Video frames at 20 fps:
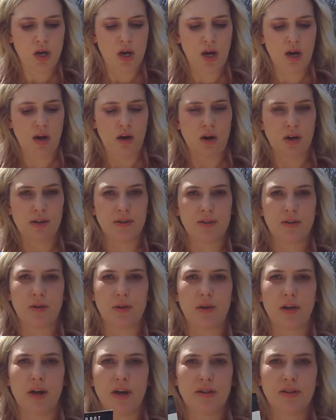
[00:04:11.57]
Carrots are
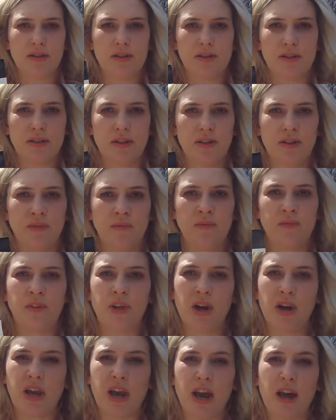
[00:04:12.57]
next.
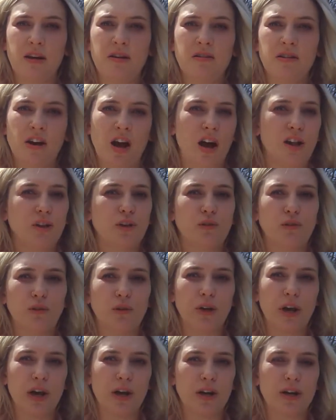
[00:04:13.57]
Again, colorful
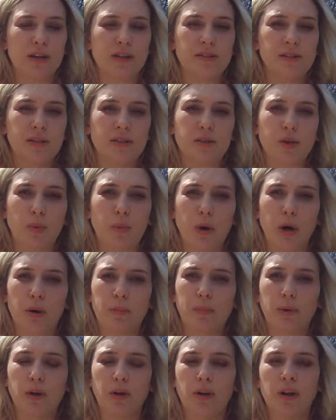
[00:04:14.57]
carrots. These are
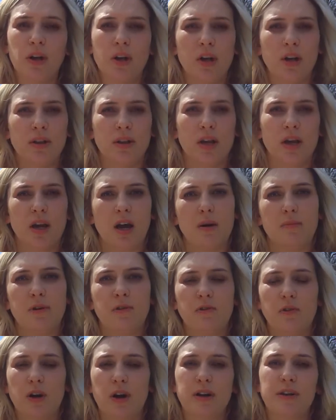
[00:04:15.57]
purple. They come in
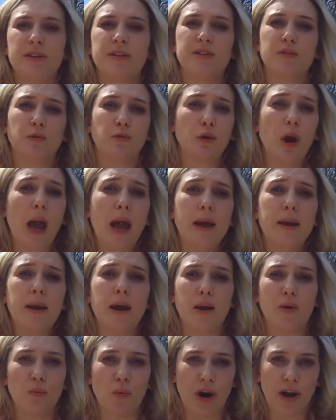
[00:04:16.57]
varieties of red
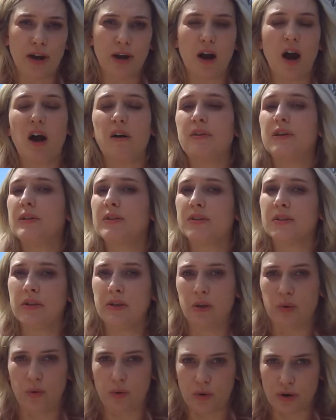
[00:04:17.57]
and white,
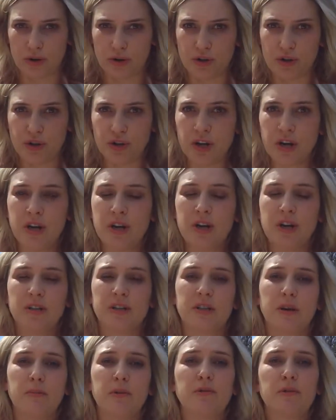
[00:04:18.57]
obviously orange.
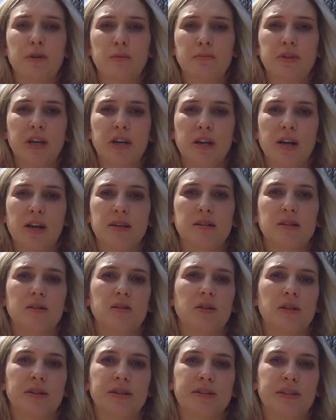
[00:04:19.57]
Some of them take as
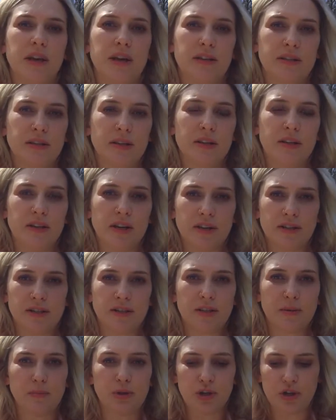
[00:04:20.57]
little as 18 days
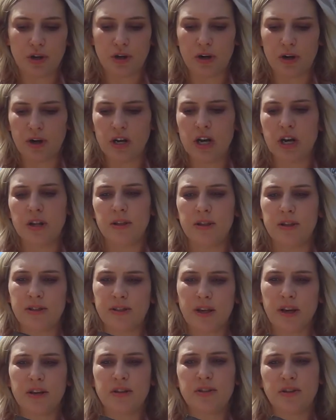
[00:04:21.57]
to mature. These
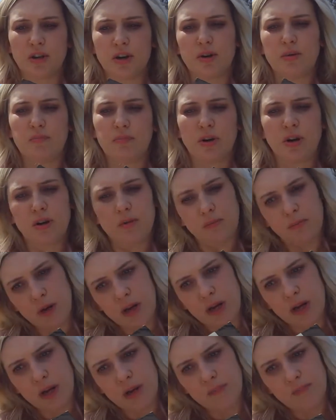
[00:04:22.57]
guys are going to
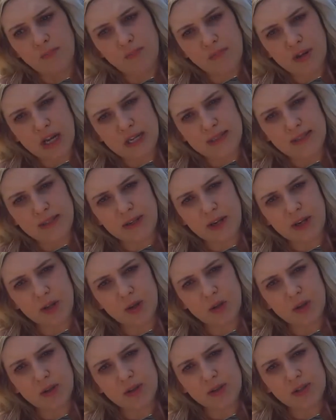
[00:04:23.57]
be, let's see, it
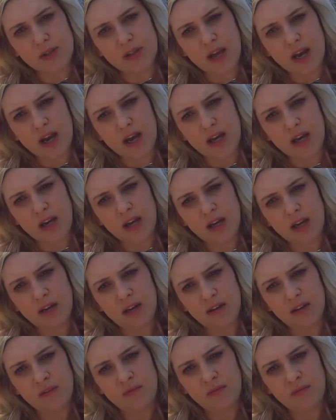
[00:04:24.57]
looks like